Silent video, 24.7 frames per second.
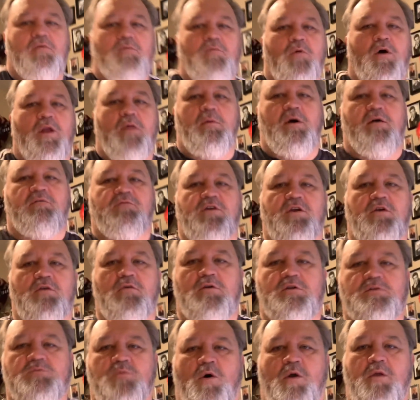one of my
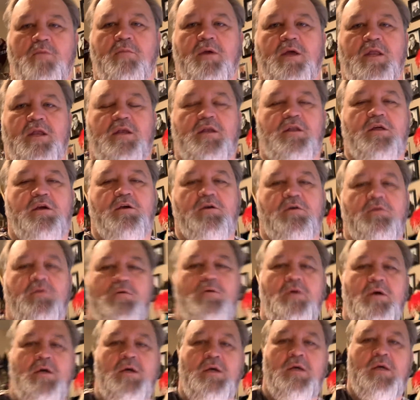viewers wanted me to
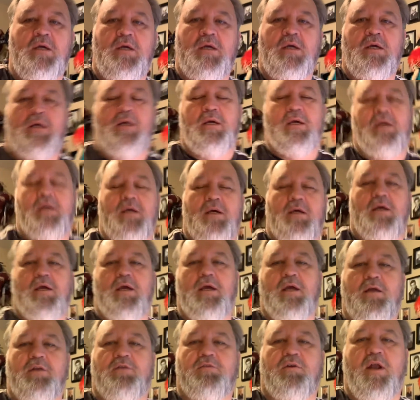do
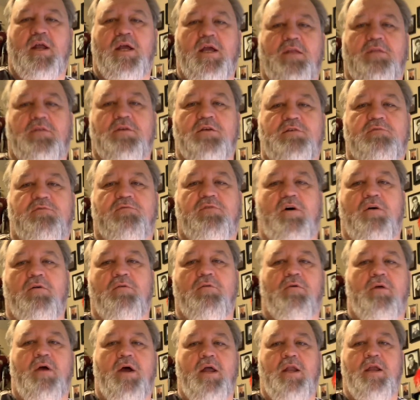and try to get this phone
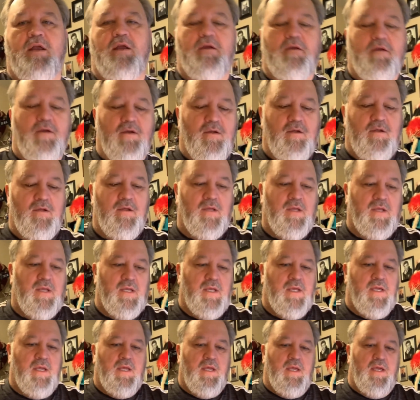right here.
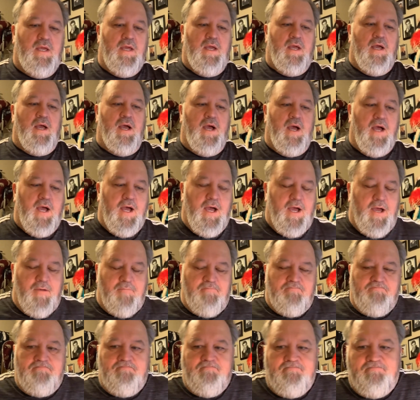
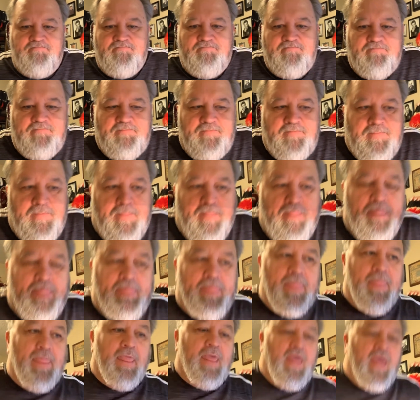Um,
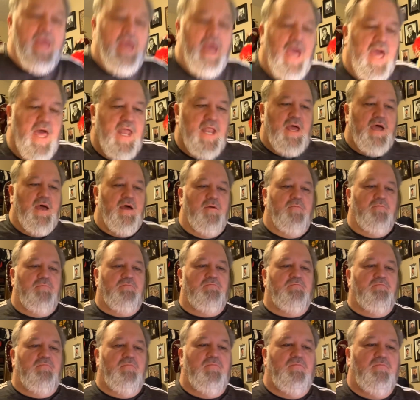had a
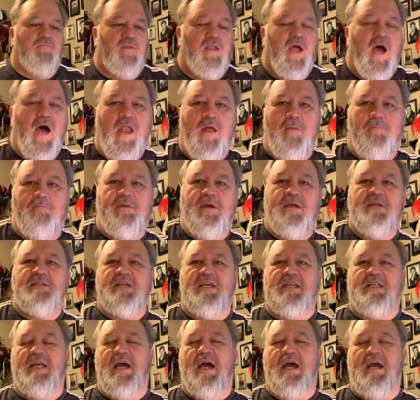not a busy
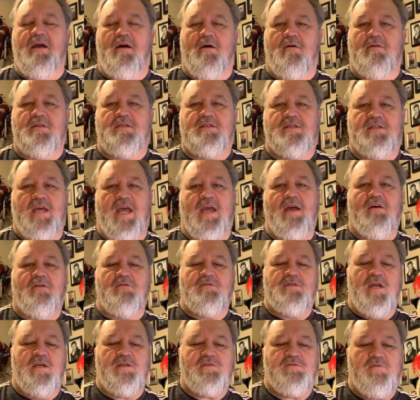day on sales
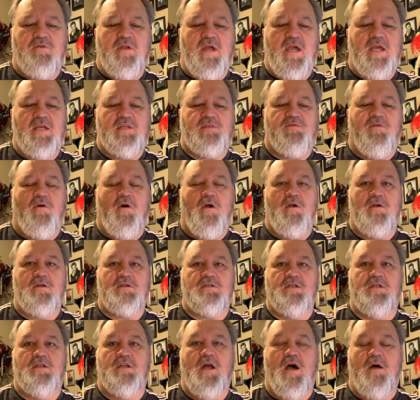yesterday as far as
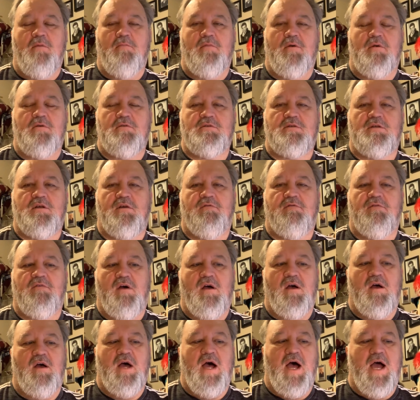numbers of
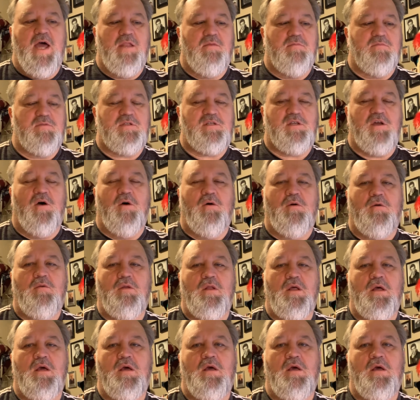uh, items sold,